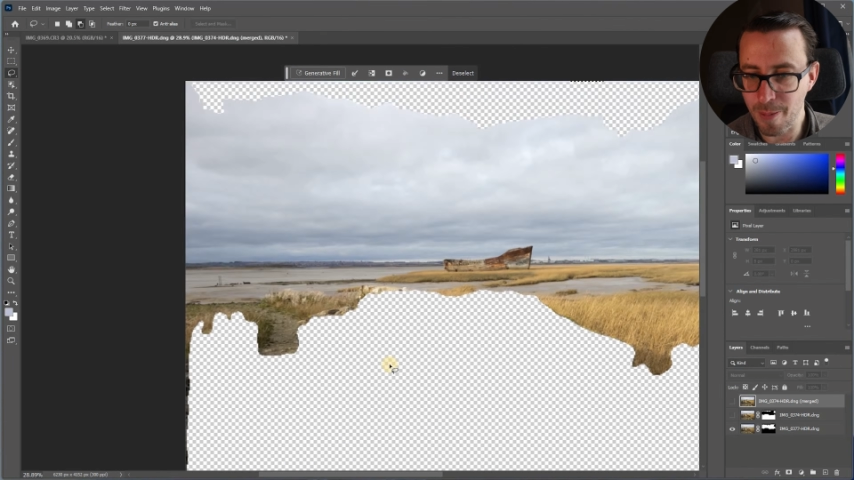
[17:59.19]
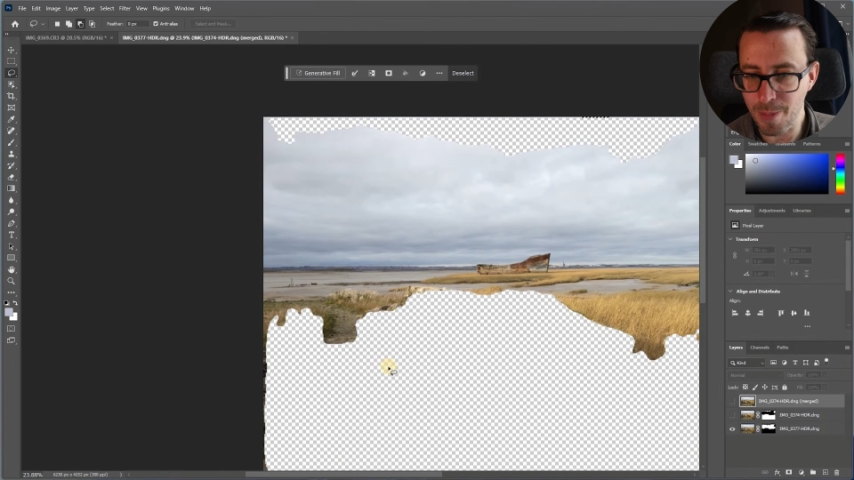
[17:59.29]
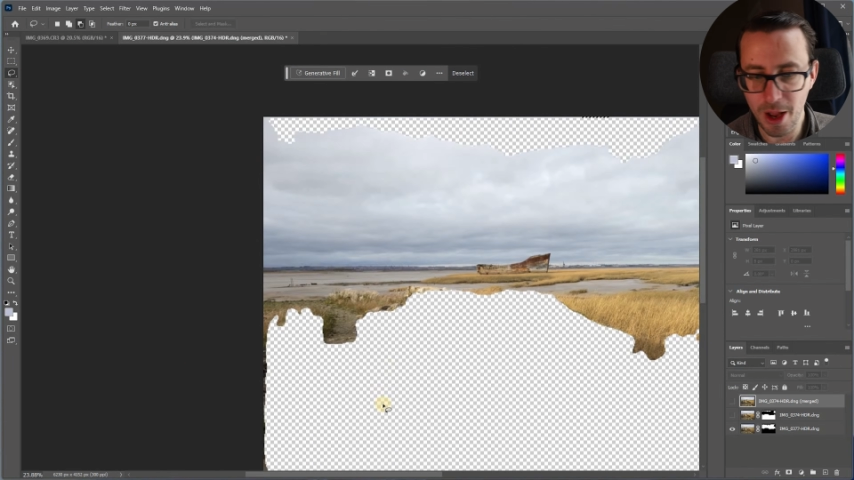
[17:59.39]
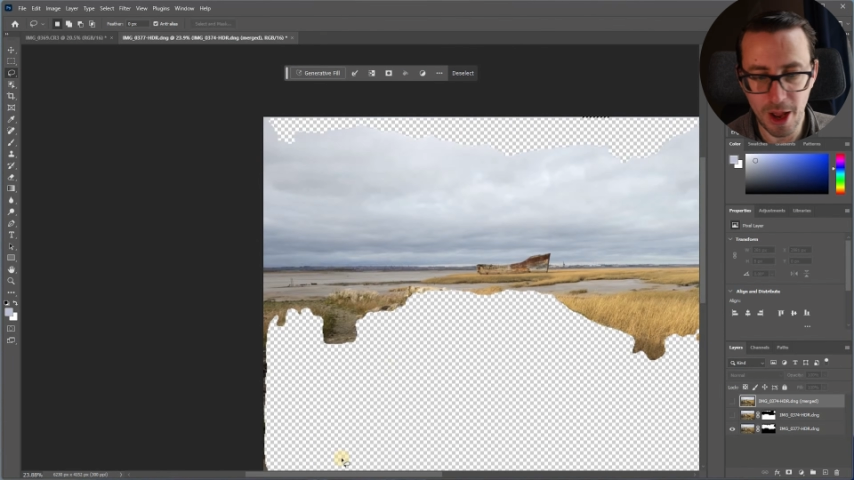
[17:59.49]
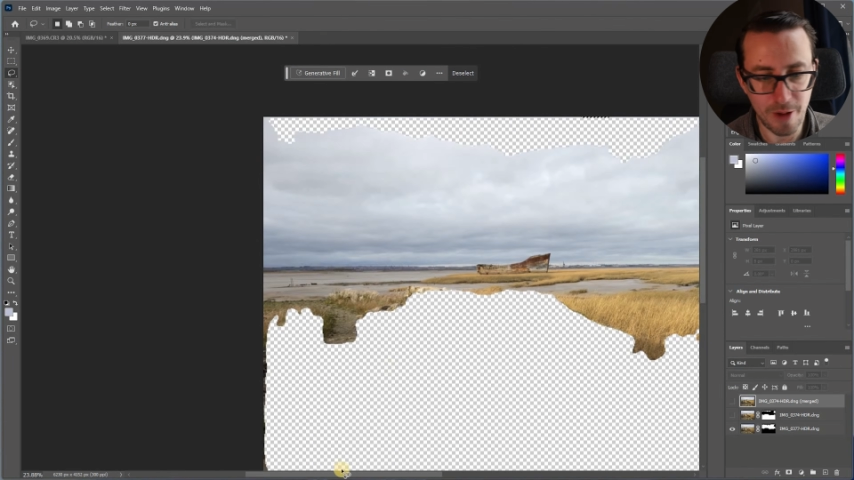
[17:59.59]

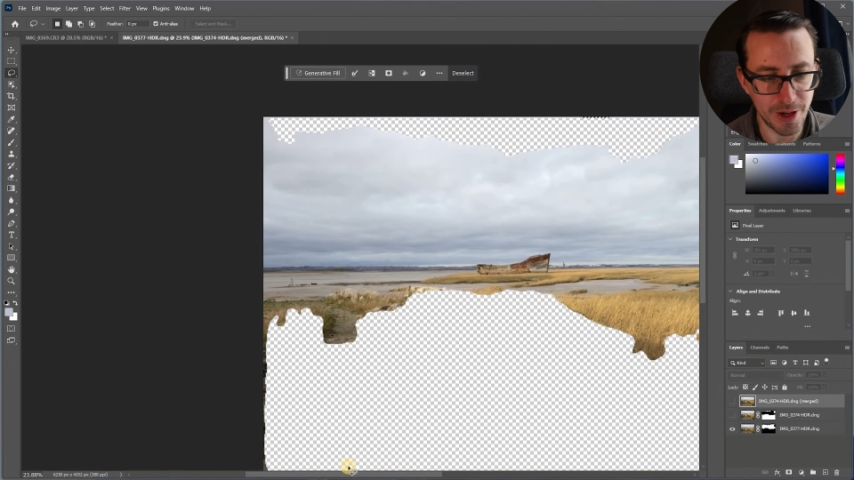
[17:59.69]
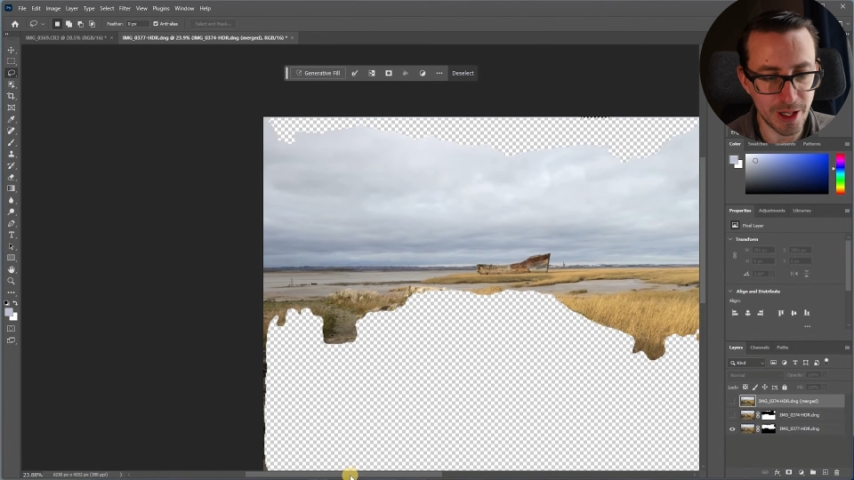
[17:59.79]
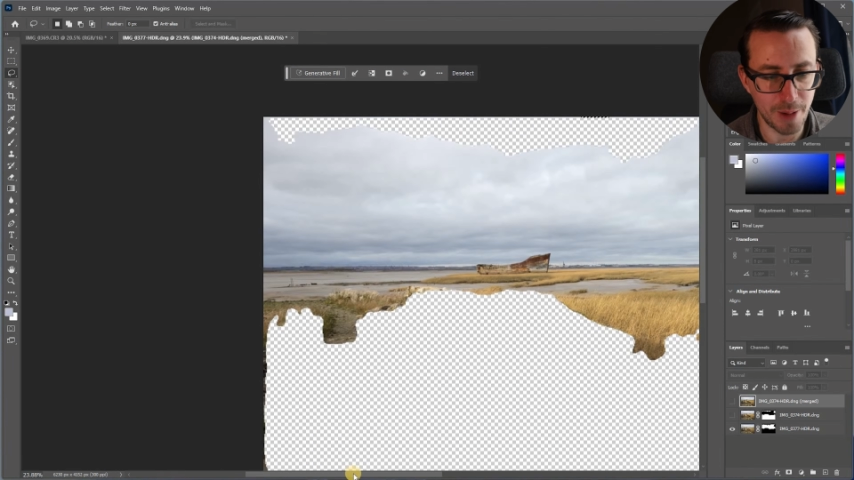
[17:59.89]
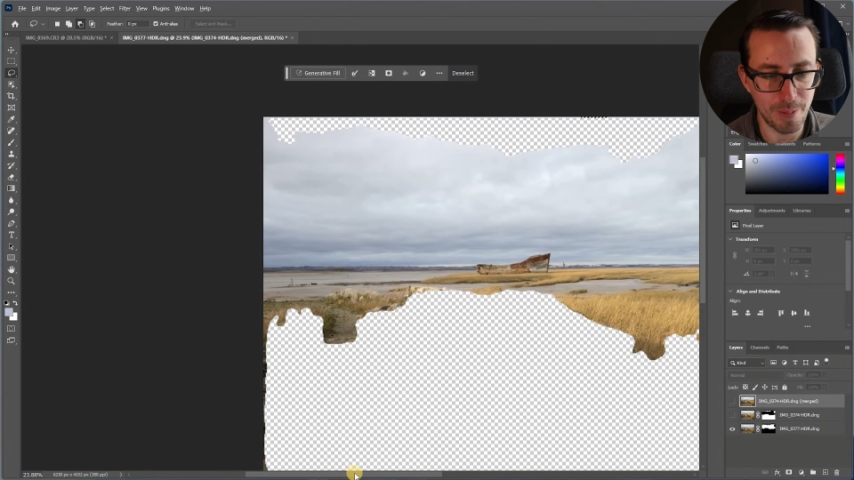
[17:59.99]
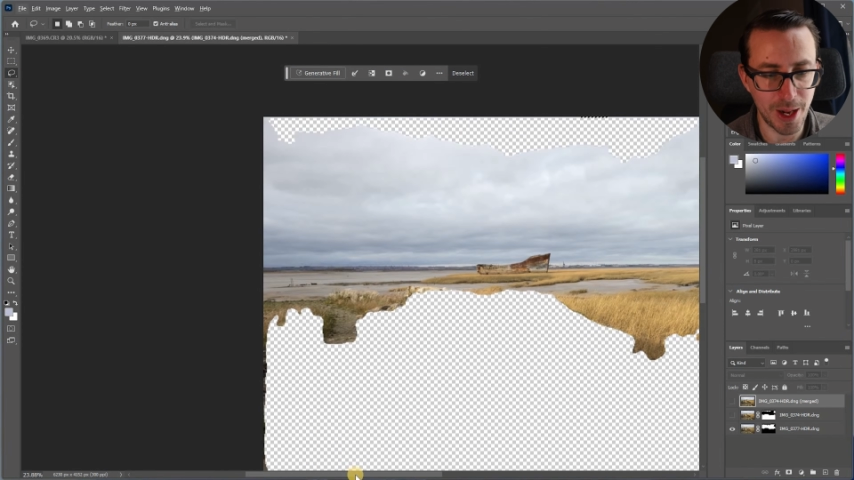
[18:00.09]

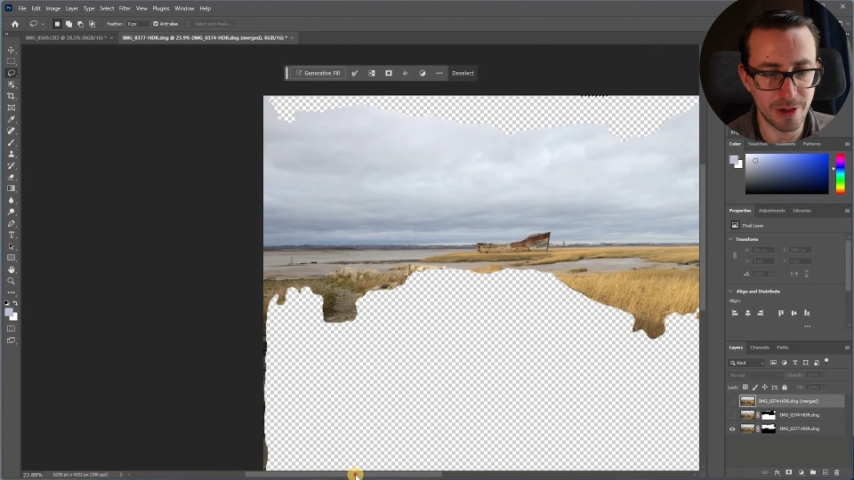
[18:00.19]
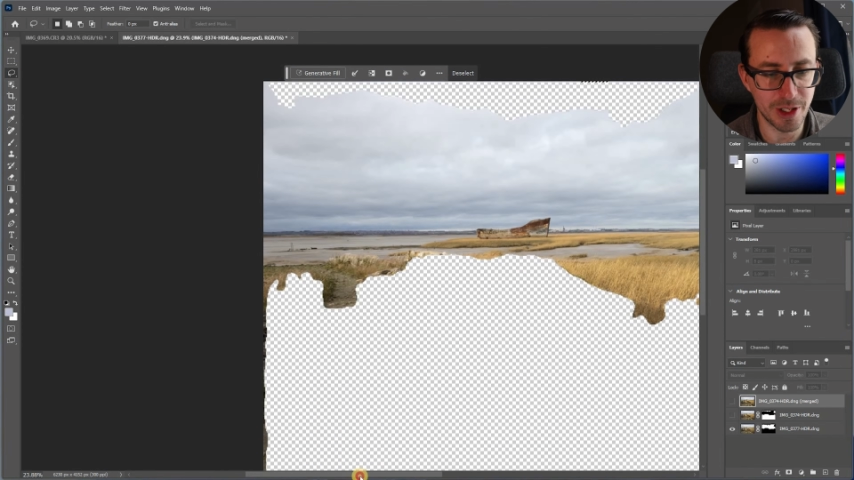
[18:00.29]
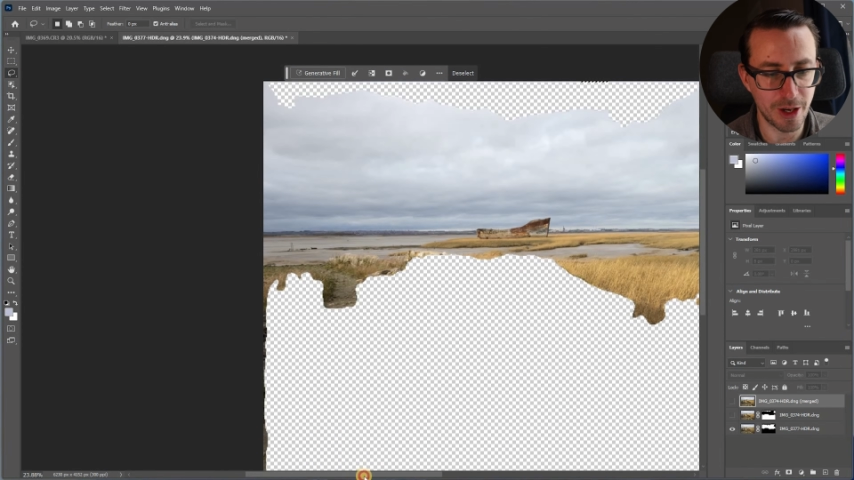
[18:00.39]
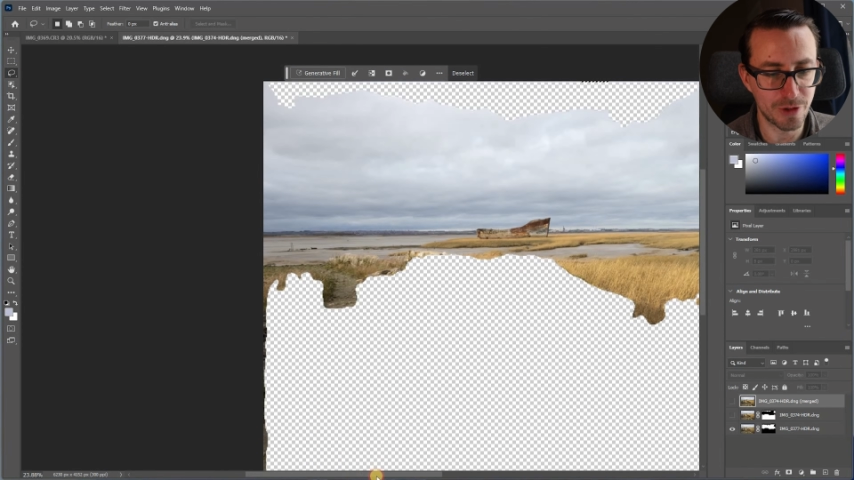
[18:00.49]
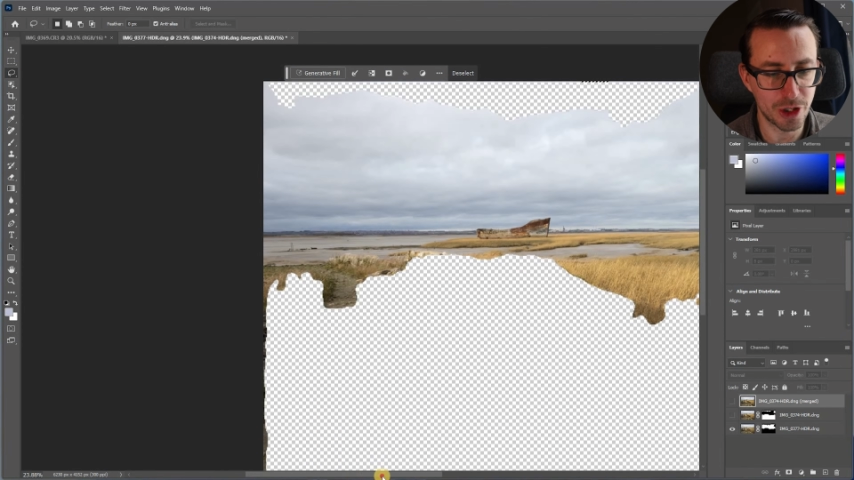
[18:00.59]
perfect
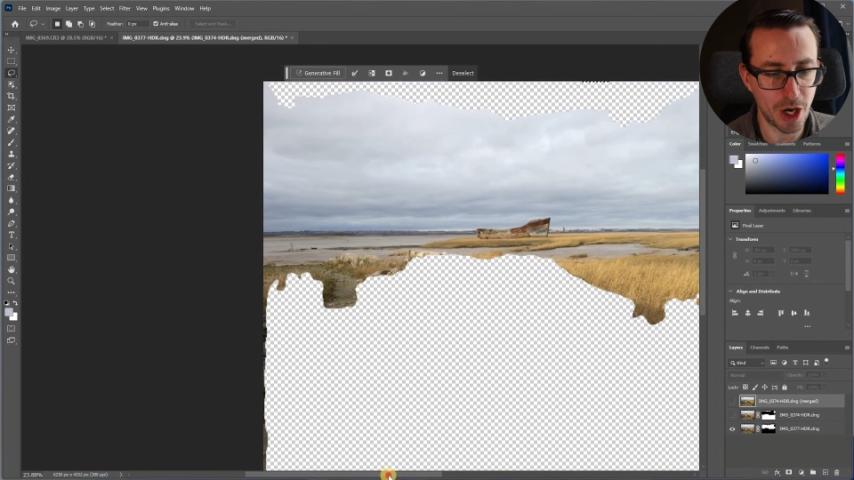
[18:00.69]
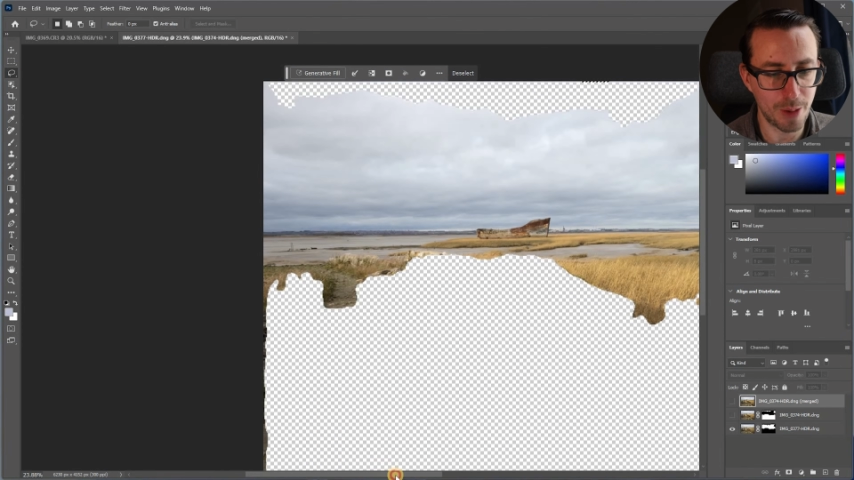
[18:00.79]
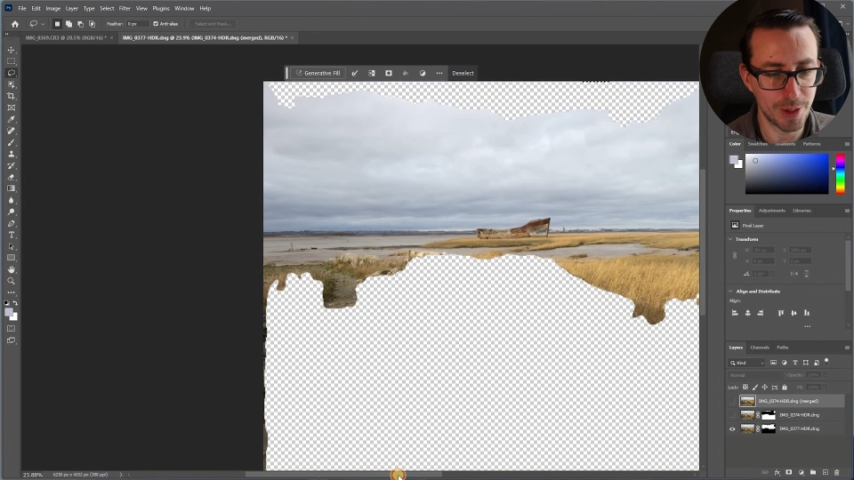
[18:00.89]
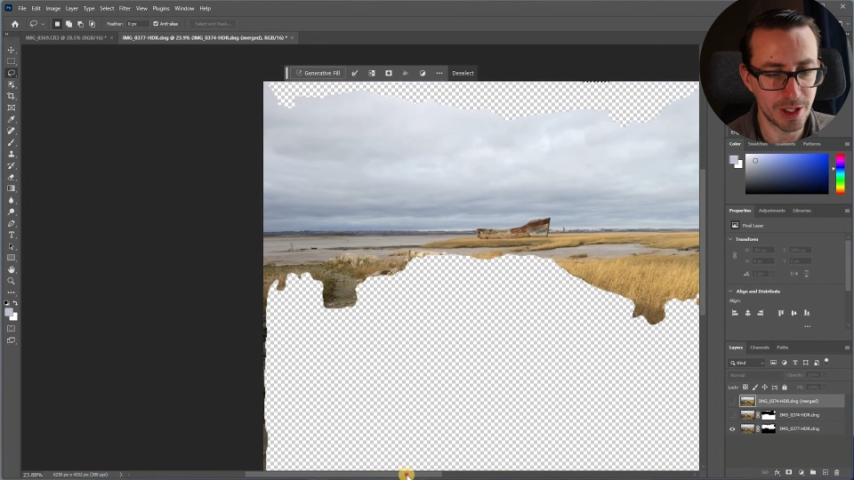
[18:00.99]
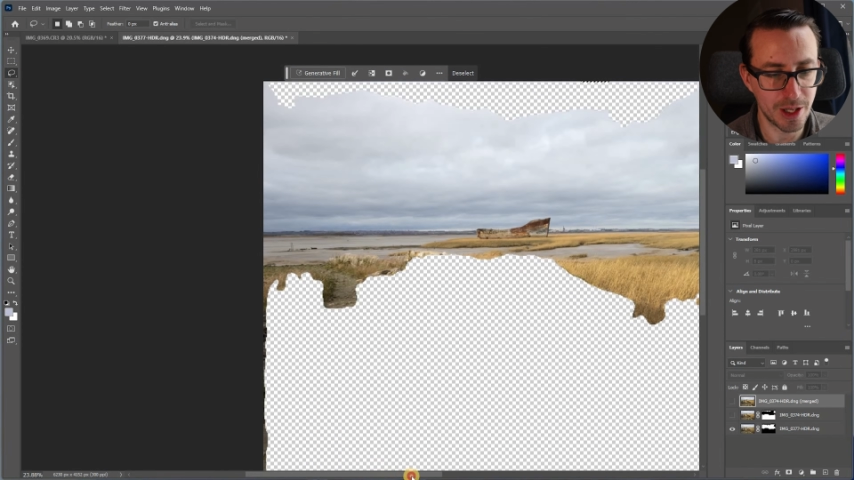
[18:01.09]
amounts of
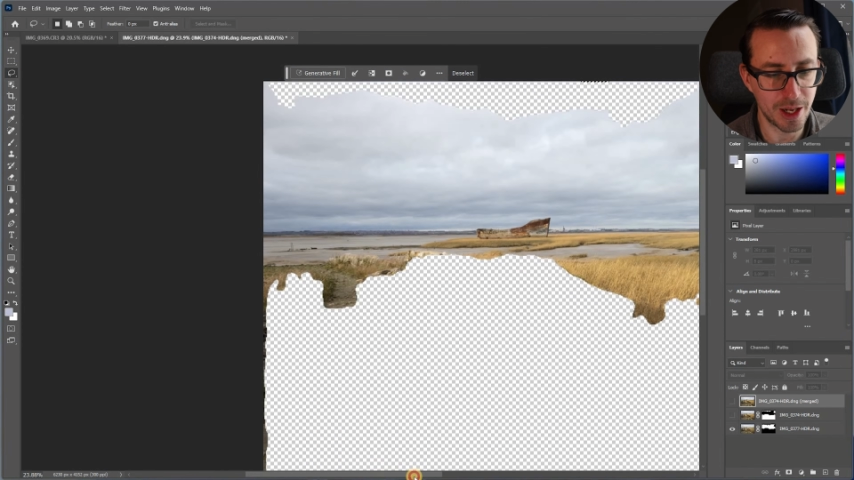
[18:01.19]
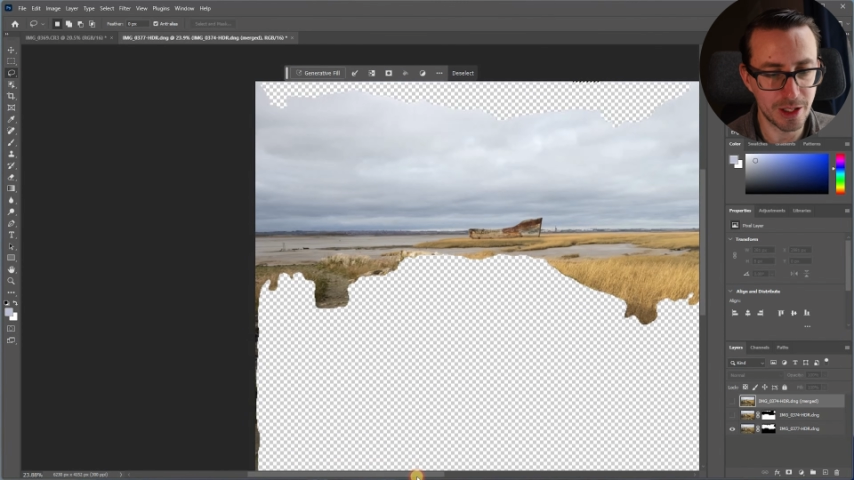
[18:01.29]
sharpness